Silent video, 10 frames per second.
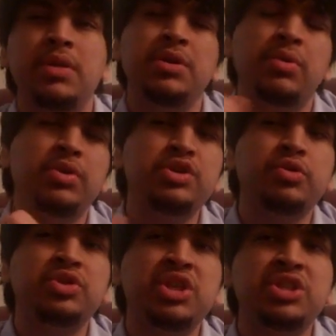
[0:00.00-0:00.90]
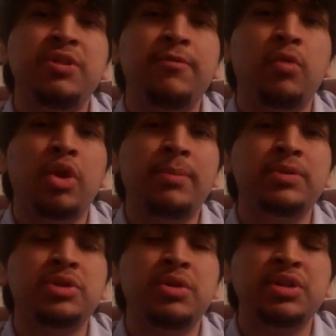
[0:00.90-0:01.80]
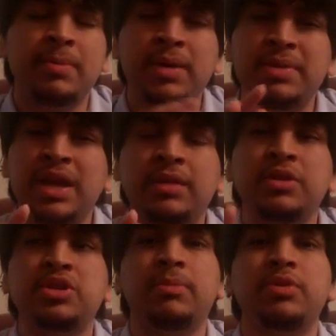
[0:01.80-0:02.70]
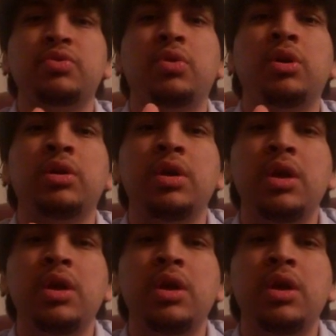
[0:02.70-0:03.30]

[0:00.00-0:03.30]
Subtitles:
The original 64 episodes, I might be getting these numbers wrong.